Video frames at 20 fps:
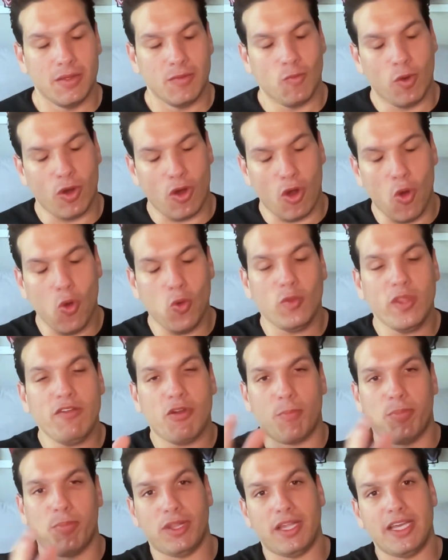we're only
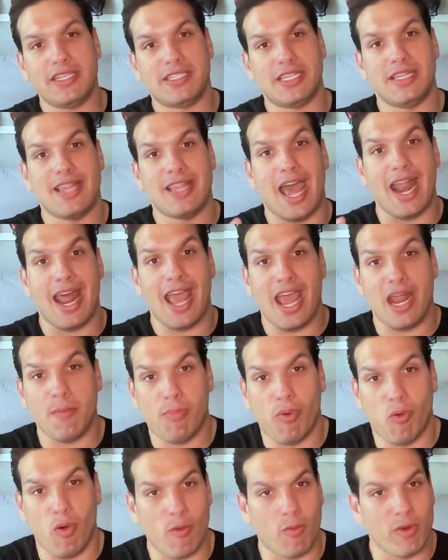replacing that
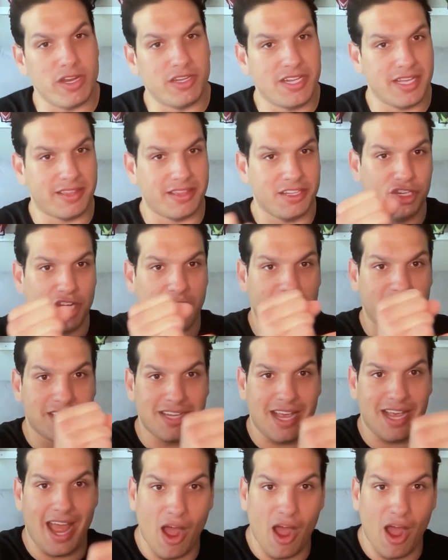endpoint where you take the chains